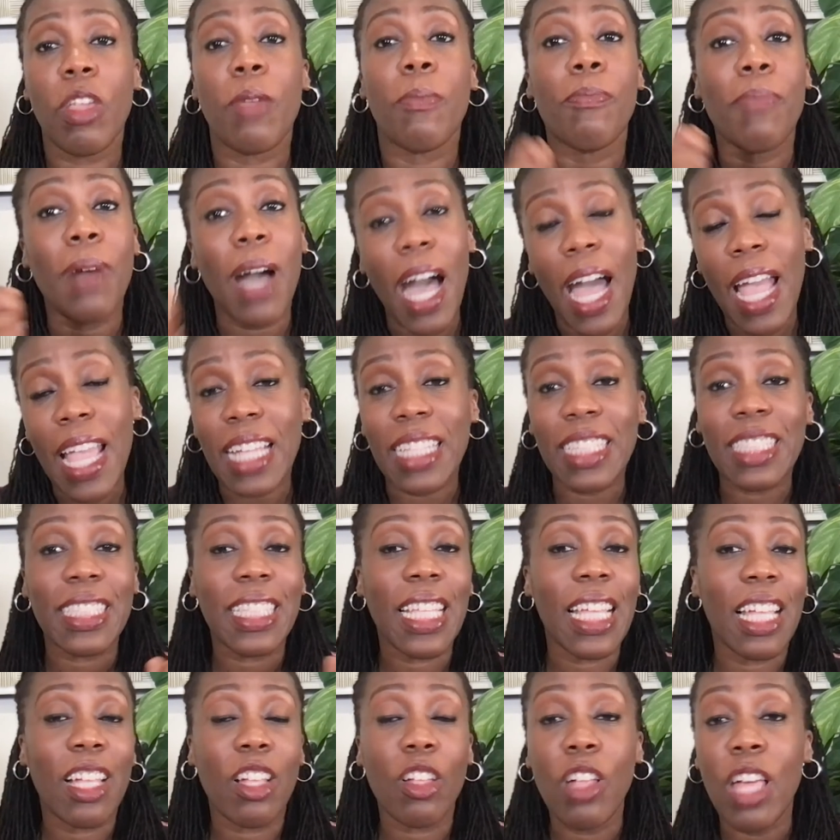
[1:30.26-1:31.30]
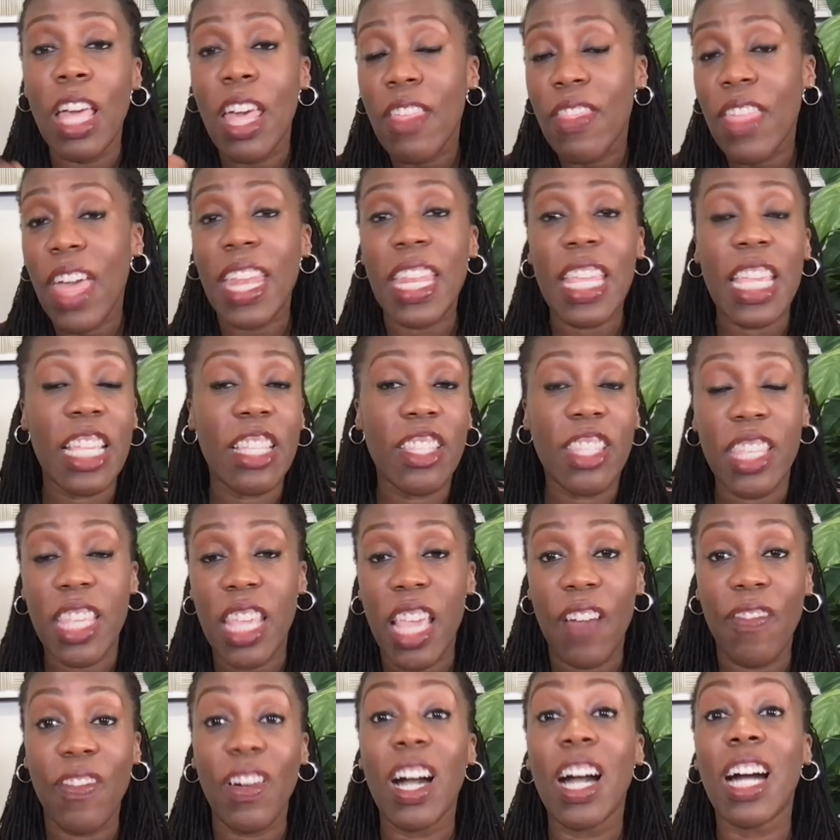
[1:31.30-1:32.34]
buy and sell that
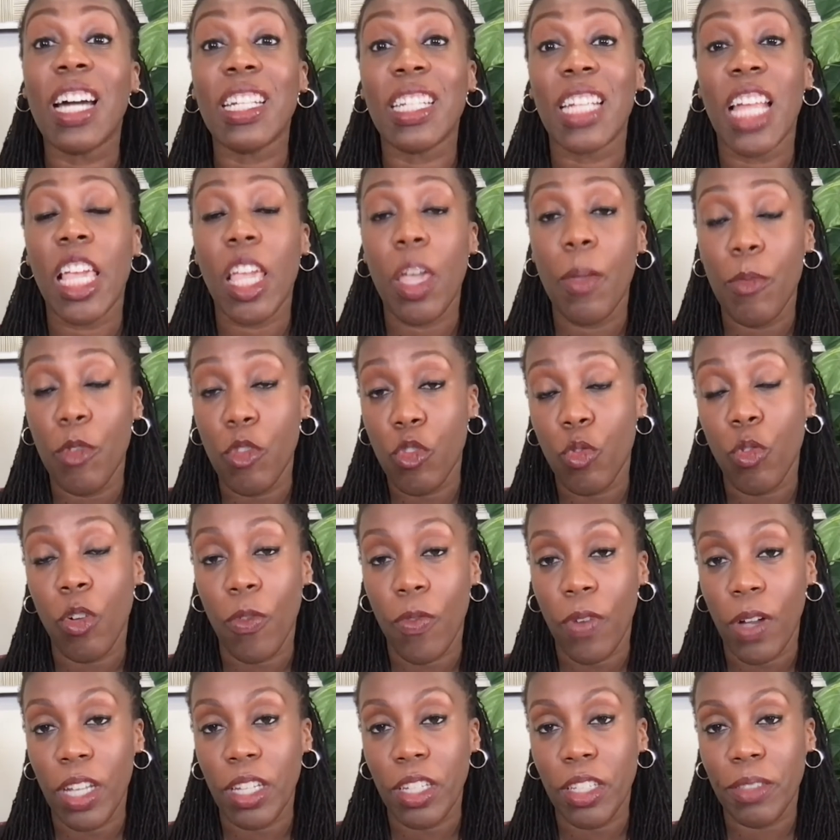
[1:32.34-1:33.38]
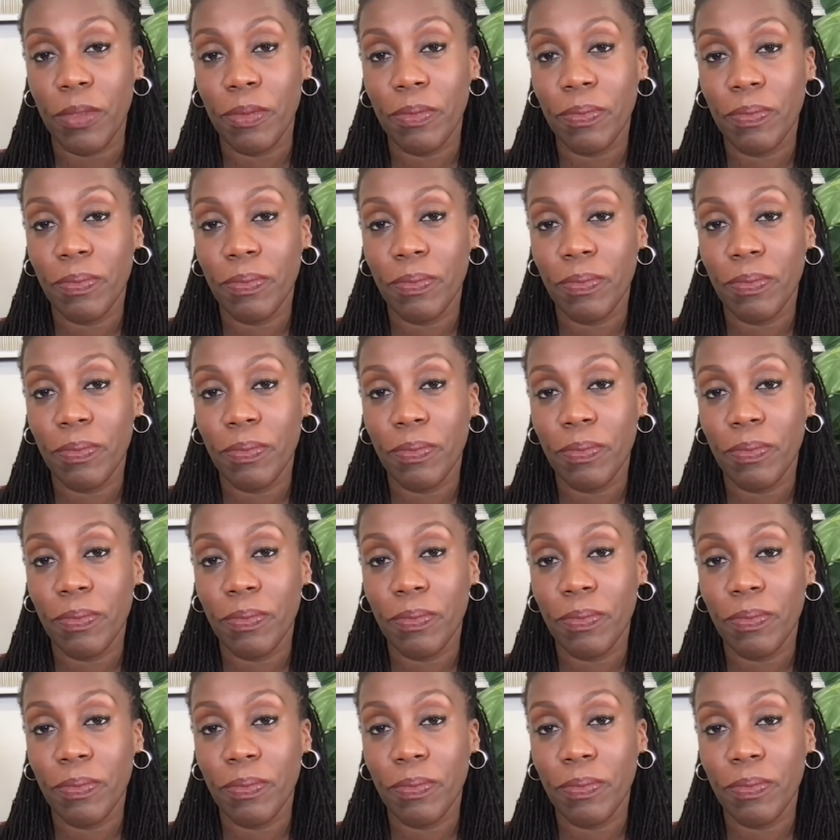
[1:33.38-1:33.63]
ETF, unlike a mutual fund.